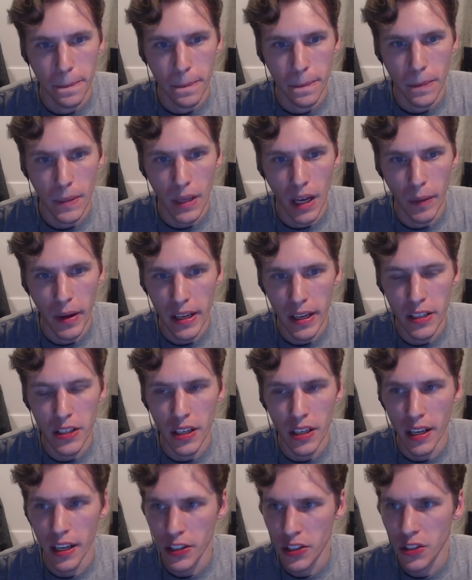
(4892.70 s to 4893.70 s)
Am I into
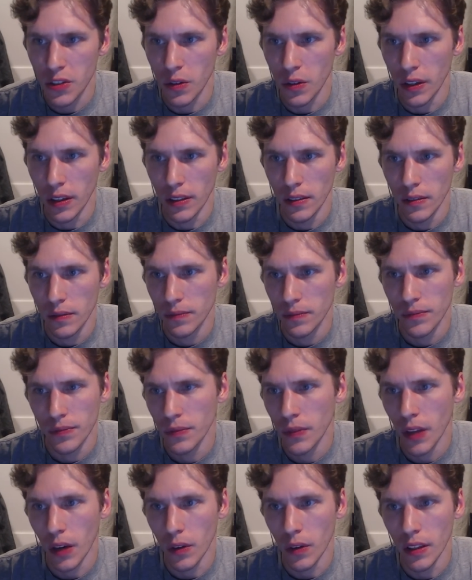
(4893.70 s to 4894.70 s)
history?
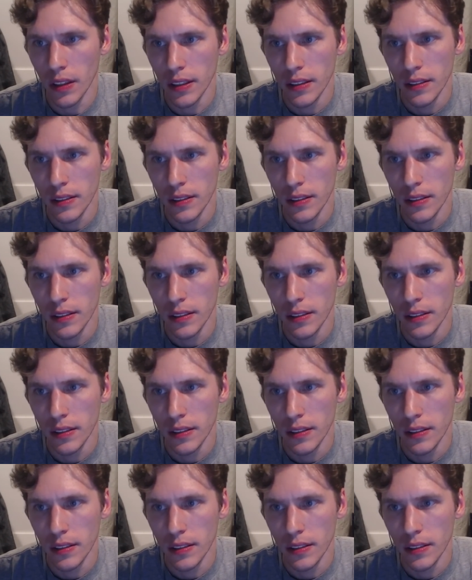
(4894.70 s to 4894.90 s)
Not really.